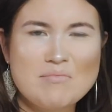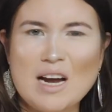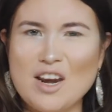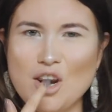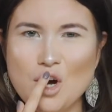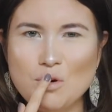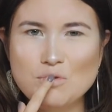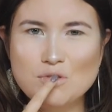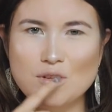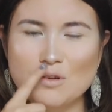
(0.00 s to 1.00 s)
My
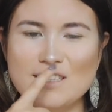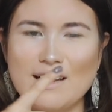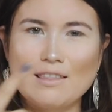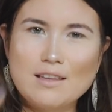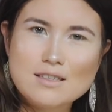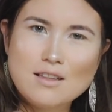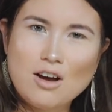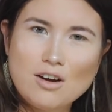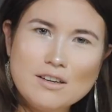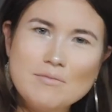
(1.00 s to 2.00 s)
nose looks like this
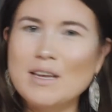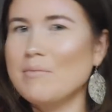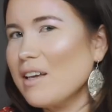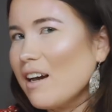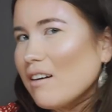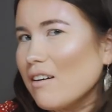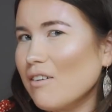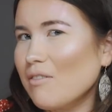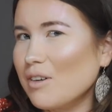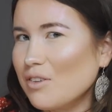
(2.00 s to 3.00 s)
long, maybe, I don't
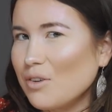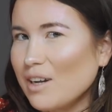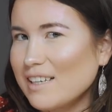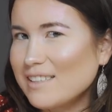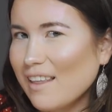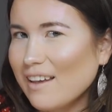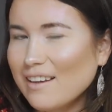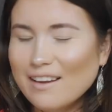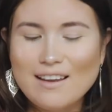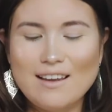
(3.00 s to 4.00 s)
know. What do you guys
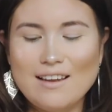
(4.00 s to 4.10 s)
think?